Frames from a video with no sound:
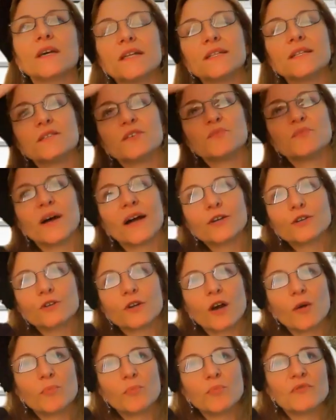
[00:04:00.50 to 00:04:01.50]
against the
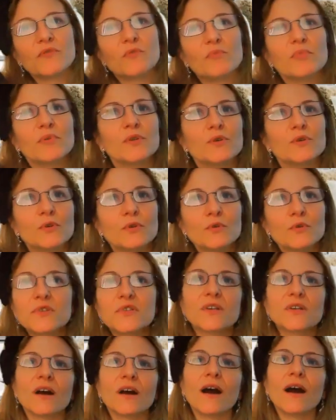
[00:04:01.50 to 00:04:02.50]
backdrop of blue
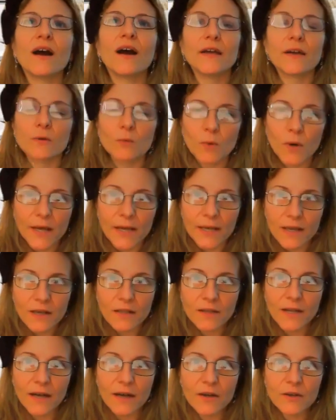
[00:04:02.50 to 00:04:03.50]
sky and white
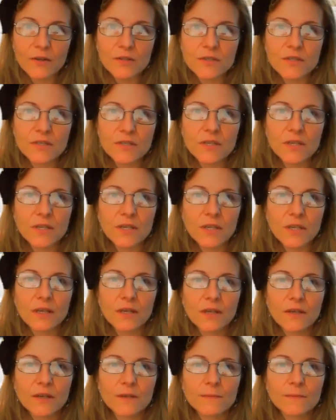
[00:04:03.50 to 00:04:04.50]
clouds.
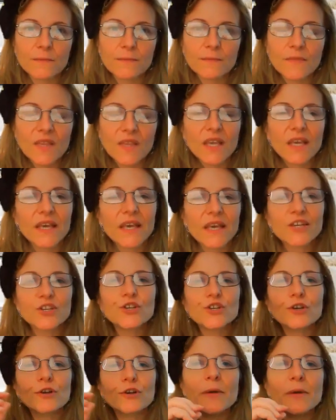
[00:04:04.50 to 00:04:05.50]

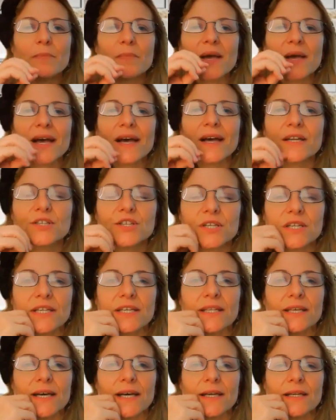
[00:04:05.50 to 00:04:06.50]
As you're
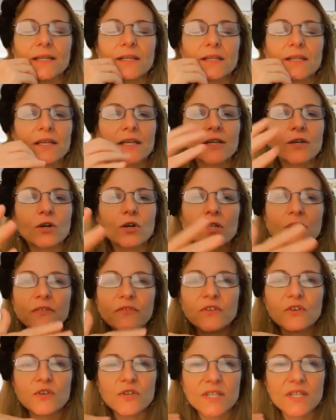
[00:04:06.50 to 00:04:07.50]
imagining that and letting all
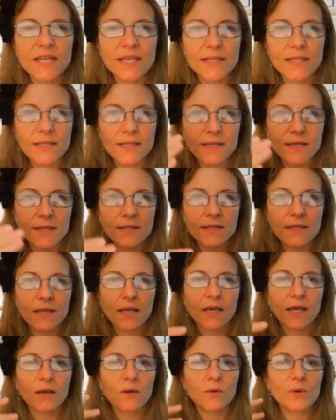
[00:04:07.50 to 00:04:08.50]
of your senses,
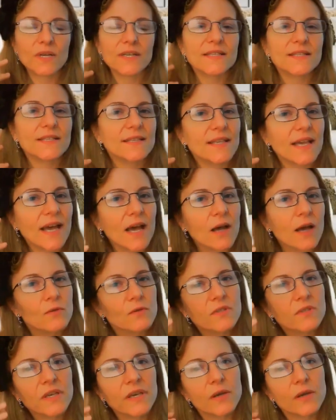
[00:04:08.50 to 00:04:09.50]
what it
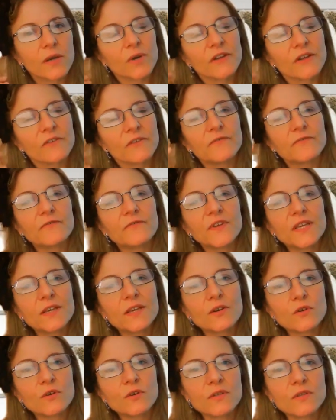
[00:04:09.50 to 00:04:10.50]
sounds like, what it
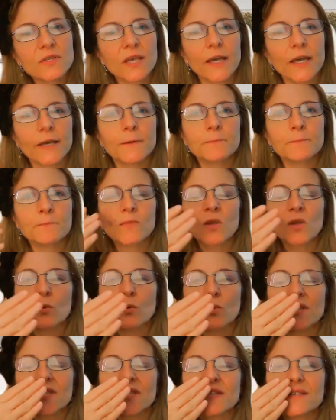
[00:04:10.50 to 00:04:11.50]
feels like,
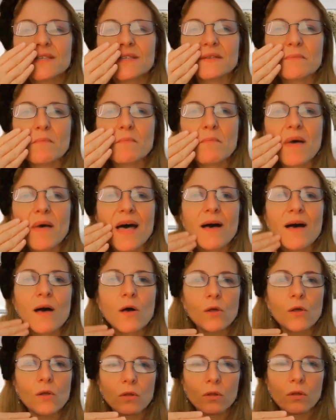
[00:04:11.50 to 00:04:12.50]
what the
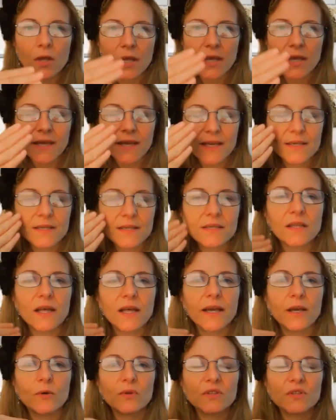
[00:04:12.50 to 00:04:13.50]
smell is
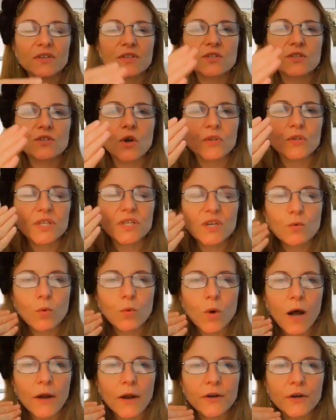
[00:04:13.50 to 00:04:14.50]
like with the salty
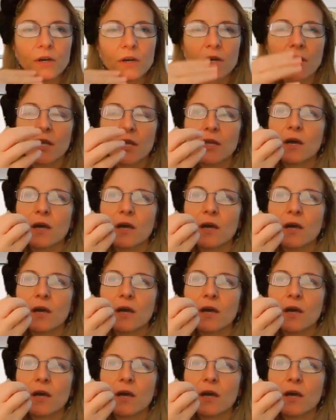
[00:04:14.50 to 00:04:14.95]
water,